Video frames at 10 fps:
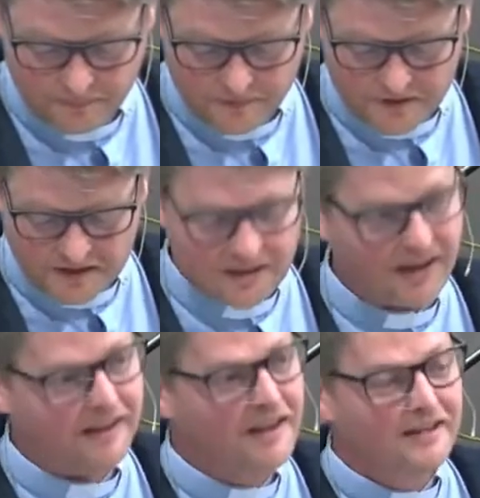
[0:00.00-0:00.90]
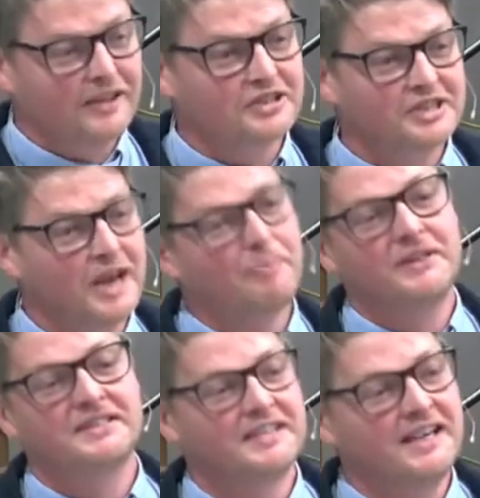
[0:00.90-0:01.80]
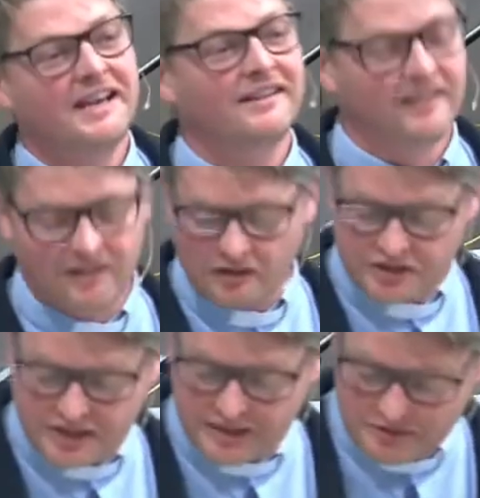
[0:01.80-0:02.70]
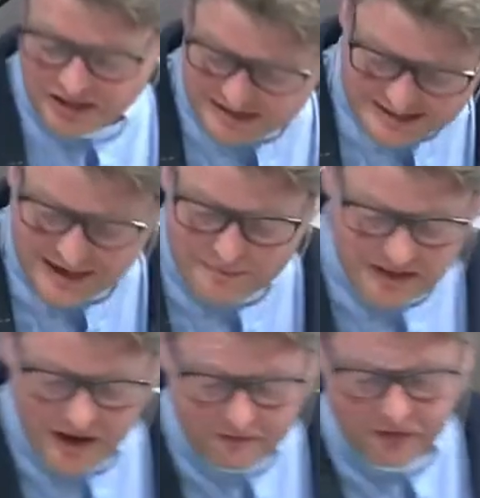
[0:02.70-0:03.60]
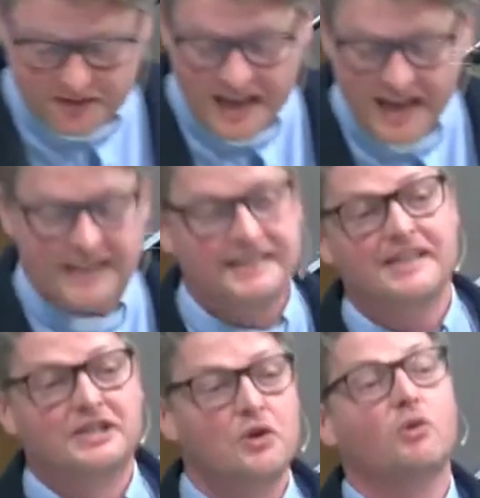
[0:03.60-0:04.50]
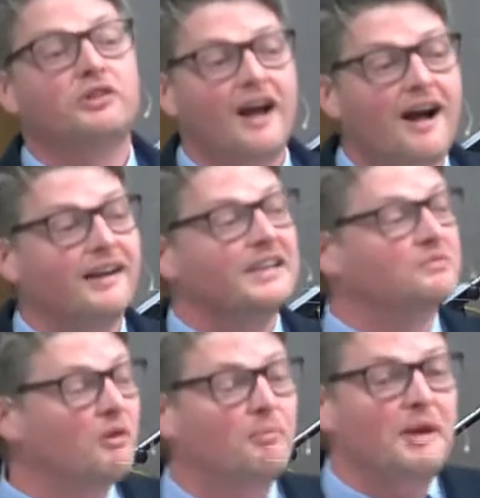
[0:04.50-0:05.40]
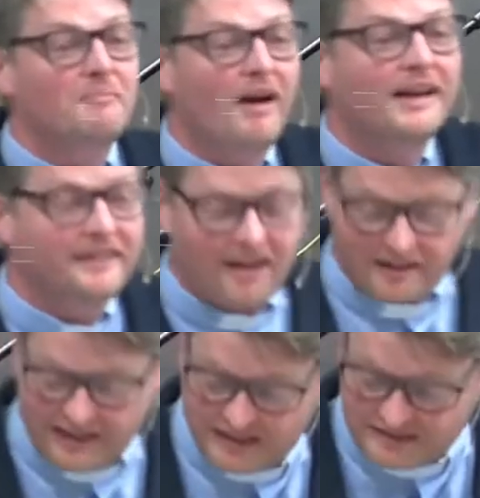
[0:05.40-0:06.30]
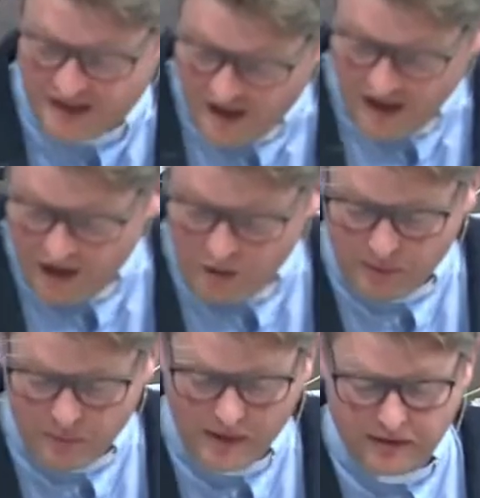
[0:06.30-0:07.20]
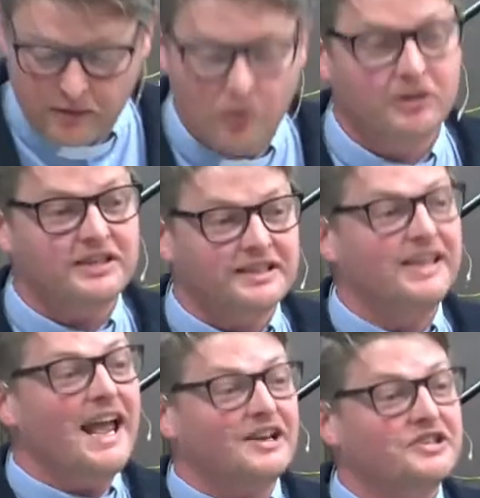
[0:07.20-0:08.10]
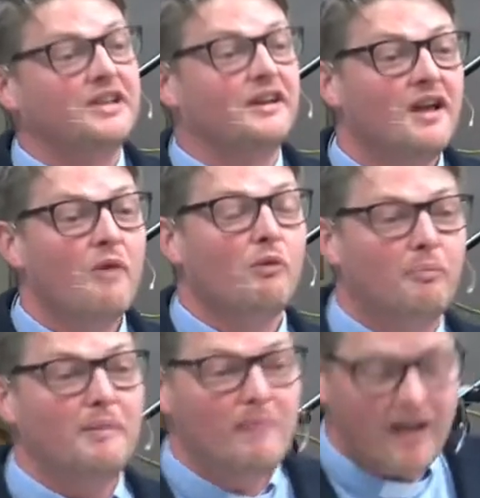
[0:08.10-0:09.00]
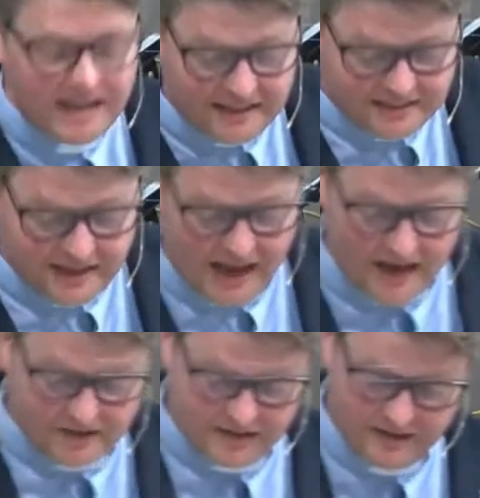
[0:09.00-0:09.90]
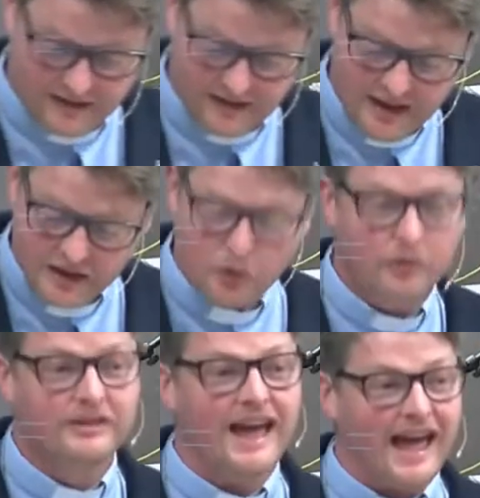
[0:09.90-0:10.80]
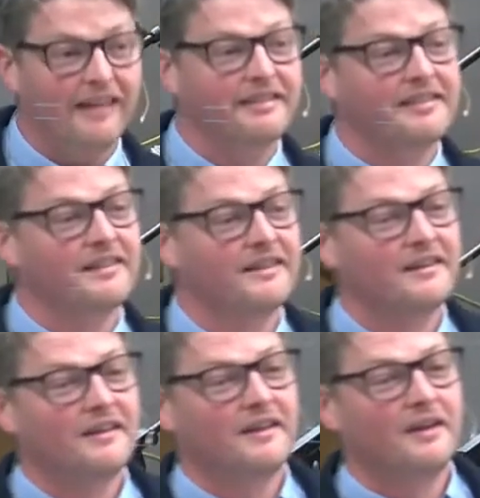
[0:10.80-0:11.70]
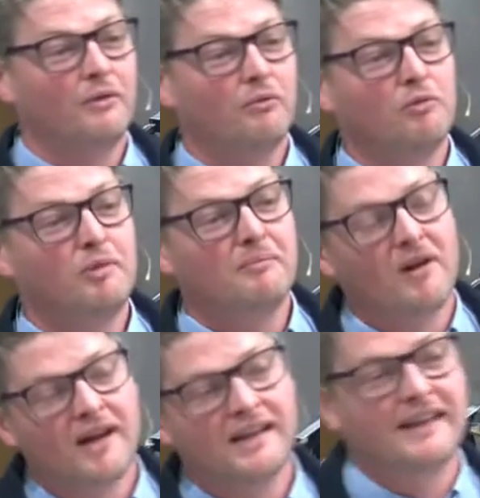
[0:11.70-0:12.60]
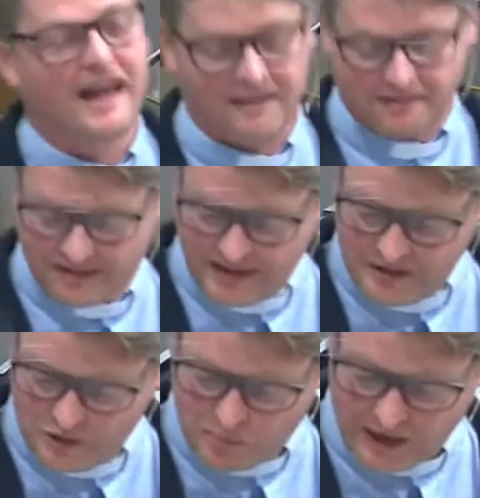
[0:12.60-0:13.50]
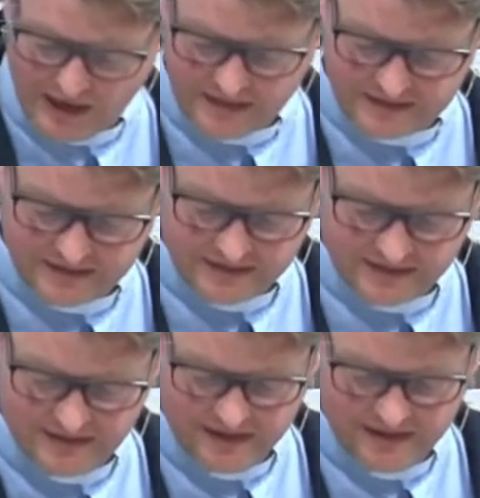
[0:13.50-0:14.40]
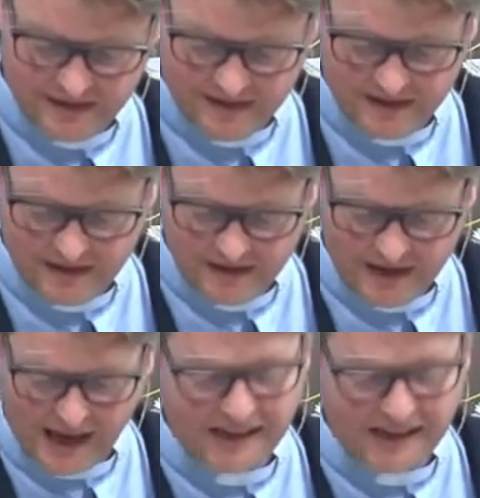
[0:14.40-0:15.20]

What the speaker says: Just like the shepherd seeking the lost sheep, Jesus comes after us. He says, your darkness will be my darkness. I'll be with you. Your disconnection will be my disconnection. Your death will be my death in your place. And he